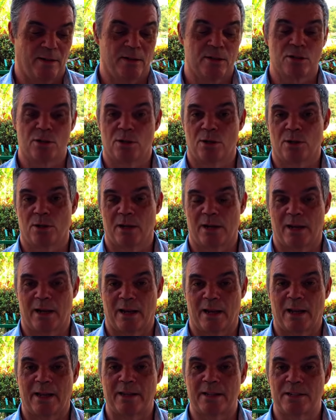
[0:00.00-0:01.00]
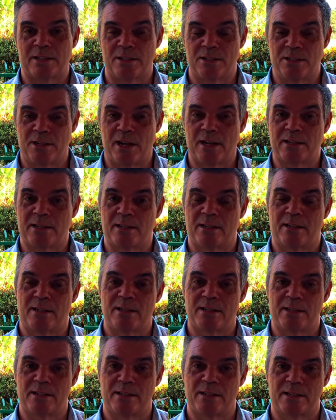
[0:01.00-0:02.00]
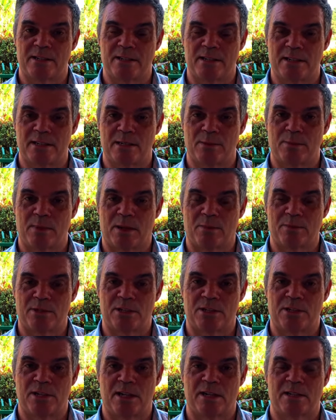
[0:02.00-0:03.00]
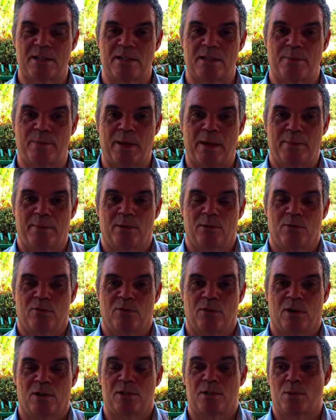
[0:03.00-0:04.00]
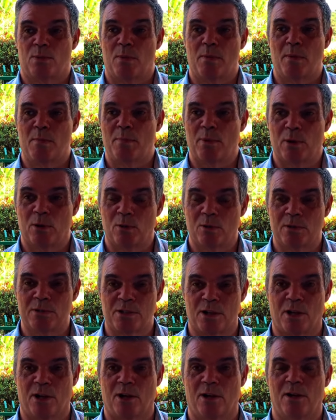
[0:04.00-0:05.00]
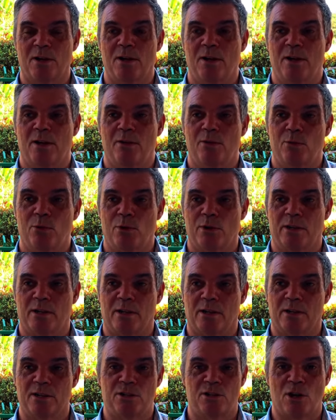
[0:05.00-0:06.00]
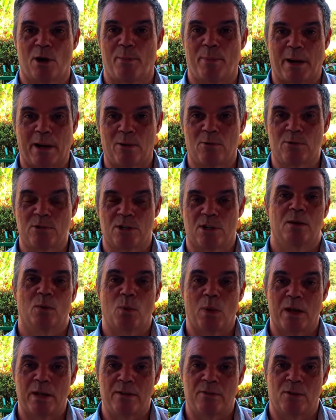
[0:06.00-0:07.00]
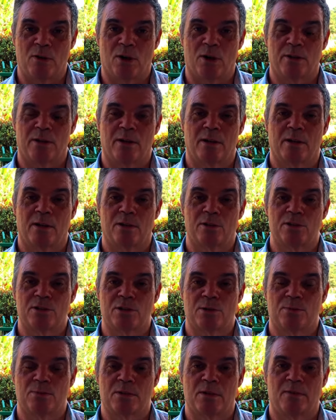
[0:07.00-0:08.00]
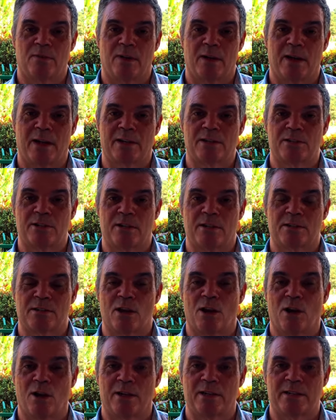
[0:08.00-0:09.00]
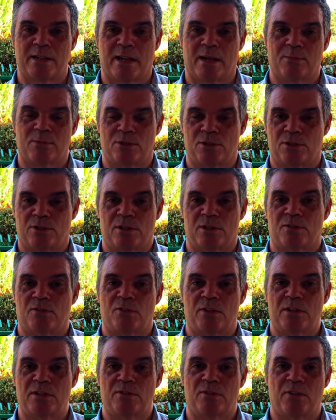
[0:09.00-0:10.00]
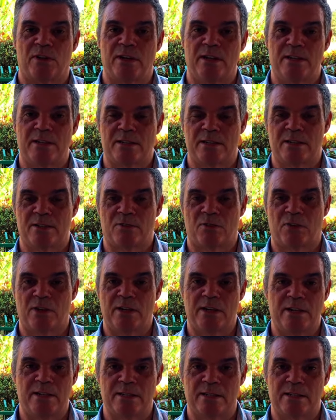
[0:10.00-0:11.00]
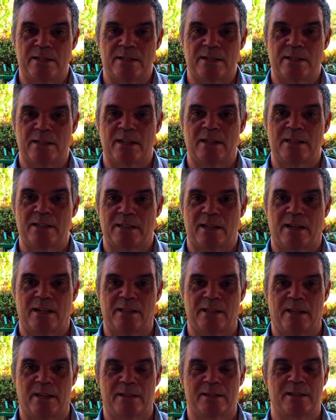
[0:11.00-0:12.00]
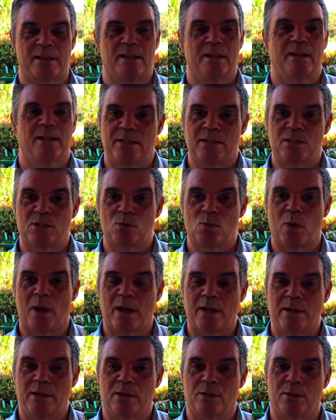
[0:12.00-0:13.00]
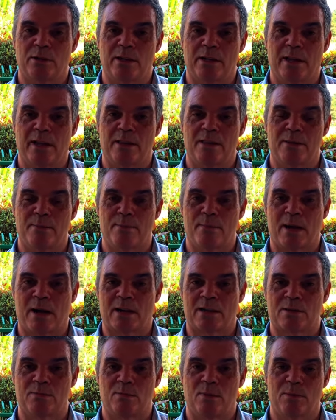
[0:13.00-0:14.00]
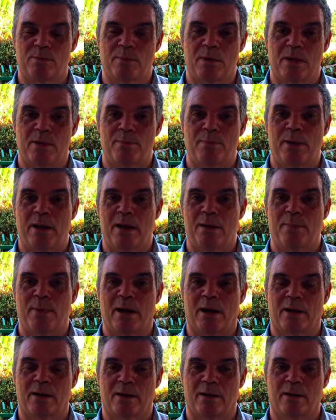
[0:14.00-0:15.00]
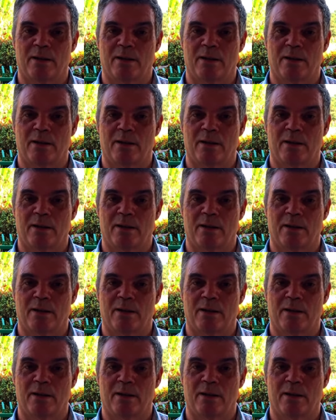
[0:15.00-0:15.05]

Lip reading: So like I suggested, this is the system I'm suggesting to people who've got swimming pools or running a shop house where you've got a consumption of electrics all the time, such as fridge freezers, freezers, things like that. This is where you're going to get the maximum payback